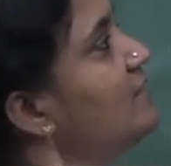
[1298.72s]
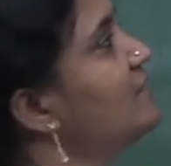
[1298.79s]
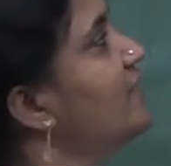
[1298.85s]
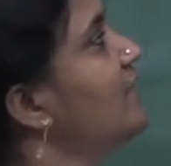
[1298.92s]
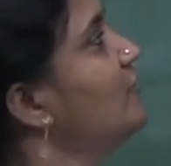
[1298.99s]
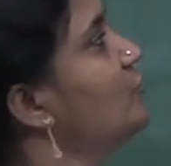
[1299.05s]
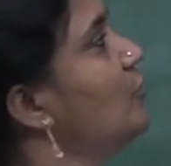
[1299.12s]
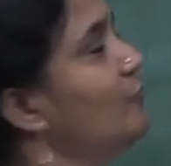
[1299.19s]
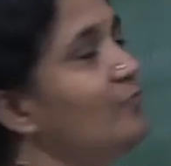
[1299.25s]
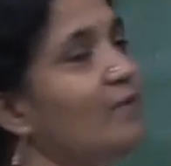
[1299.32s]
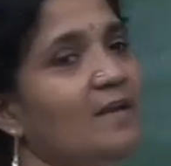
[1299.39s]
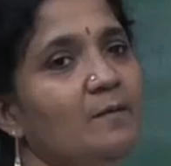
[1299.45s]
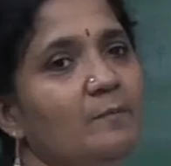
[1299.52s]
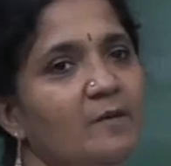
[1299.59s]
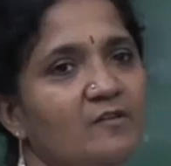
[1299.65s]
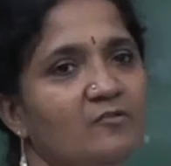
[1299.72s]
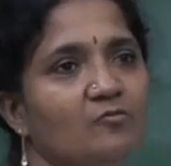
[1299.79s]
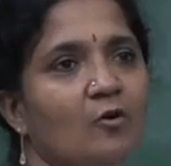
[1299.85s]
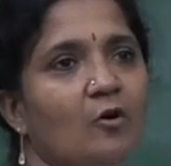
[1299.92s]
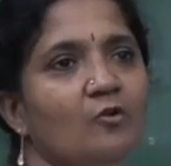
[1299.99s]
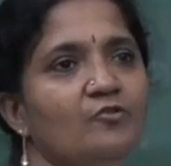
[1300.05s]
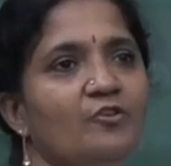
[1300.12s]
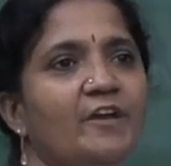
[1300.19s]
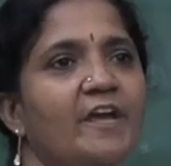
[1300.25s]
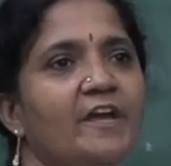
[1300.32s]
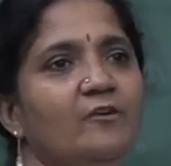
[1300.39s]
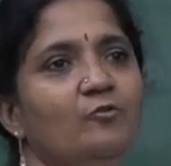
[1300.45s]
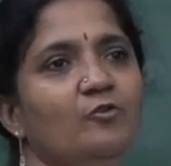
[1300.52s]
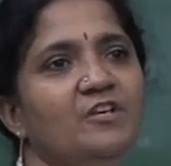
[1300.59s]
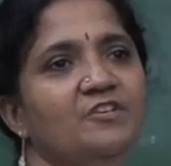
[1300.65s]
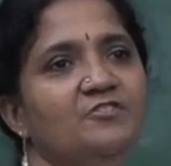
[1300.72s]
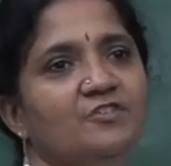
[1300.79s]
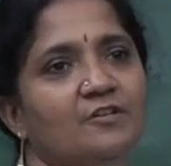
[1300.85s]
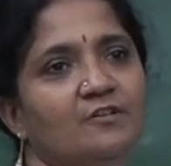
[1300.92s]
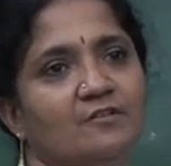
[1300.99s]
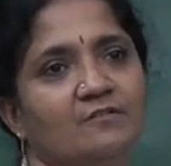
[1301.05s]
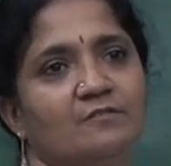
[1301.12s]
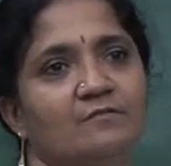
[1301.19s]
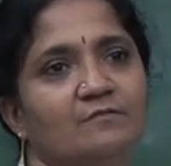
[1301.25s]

set of elements conjugate to each other.